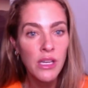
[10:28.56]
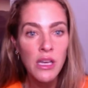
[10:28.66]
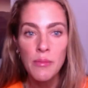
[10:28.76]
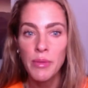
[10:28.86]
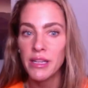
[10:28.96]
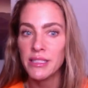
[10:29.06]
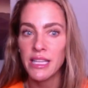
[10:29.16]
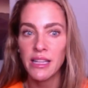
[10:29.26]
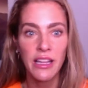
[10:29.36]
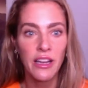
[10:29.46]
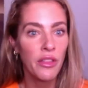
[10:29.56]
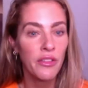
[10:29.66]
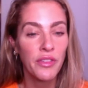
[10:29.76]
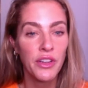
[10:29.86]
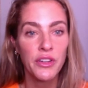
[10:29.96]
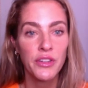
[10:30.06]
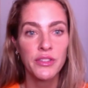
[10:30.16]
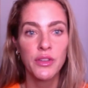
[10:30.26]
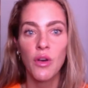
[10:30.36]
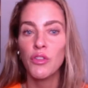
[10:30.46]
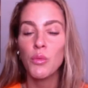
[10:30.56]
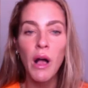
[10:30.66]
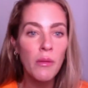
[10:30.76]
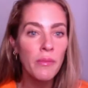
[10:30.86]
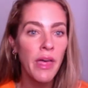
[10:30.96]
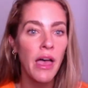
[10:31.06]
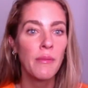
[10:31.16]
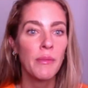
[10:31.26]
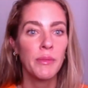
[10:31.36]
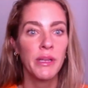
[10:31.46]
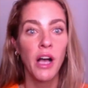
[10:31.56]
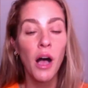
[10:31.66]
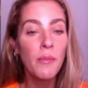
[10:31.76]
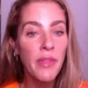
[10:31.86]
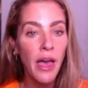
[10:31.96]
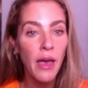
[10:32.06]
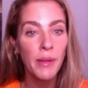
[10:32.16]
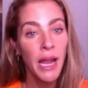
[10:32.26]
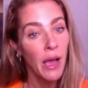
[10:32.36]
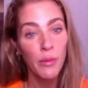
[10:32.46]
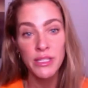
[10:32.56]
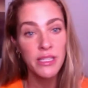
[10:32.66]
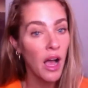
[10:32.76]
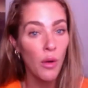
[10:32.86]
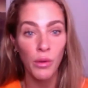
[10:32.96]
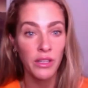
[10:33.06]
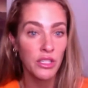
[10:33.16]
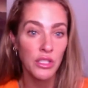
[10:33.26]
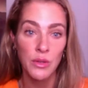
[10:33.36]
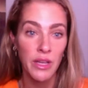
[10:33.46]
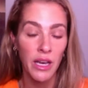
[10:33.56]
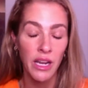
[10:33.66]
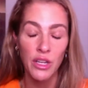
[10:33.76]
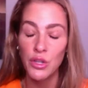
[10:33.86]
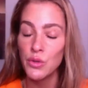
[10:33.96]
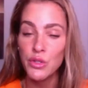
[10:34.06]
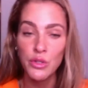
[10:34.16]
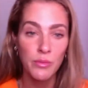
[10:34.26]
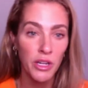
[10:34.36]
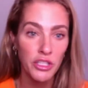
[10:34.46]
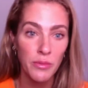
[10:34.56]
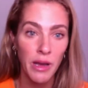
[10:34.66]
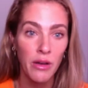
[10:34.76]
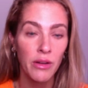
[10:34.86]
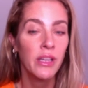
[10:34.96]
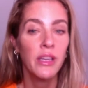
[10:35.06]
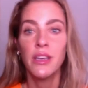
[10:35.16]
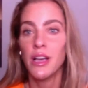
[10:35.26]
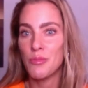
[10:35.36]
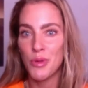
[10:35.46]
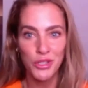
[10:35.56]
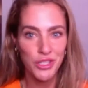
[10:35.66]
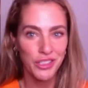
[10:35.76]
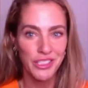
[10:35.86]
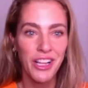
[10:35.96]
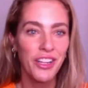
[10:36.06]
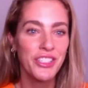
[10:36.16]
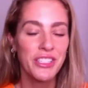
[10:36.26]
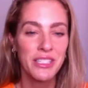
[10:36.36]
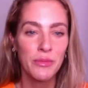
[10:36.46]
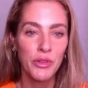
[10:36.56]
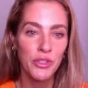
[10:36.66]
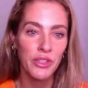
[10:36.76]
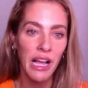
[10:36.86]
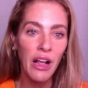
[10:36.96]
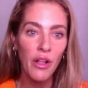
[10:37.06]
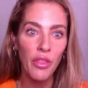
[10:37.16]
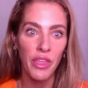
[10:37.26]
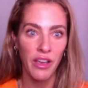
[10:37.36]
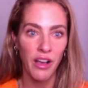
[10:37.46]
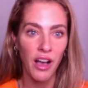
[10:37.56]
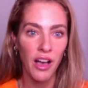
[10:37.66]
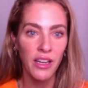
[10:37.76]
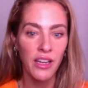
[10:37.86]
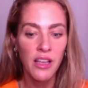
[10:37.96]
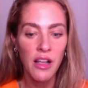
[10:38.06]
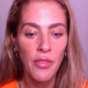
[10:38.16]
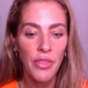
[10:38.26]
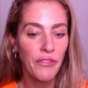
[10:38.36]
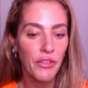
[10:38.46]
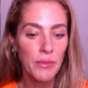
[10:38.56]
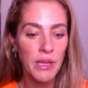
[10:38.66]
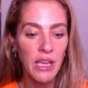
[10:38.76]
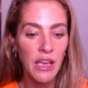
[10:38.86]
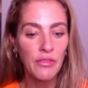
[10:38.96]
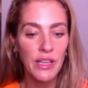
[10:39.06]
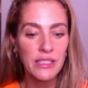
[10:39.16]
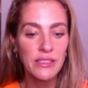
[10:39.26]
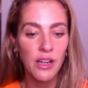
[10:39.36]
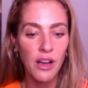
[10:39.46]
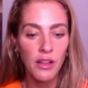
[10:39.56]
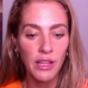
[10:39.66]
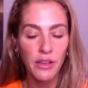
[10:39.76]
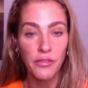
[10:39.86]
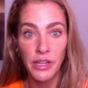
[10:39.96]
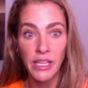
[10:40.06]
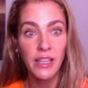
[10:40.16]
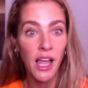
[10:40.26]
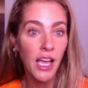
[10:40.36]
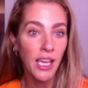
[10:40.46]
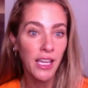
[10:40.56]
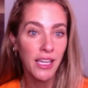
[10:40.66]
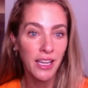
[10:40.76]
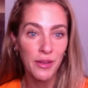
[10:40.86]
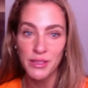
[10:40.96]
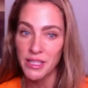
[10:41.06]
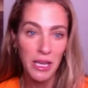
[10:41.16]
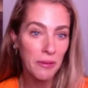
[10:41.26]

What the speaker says: because they let all the fears overwhelm them and become them. And I was not willing to do that. I knew too much about emotional intelligence and emotional health, thank God, that for me, I faced it all like a freaking lion. And I was like,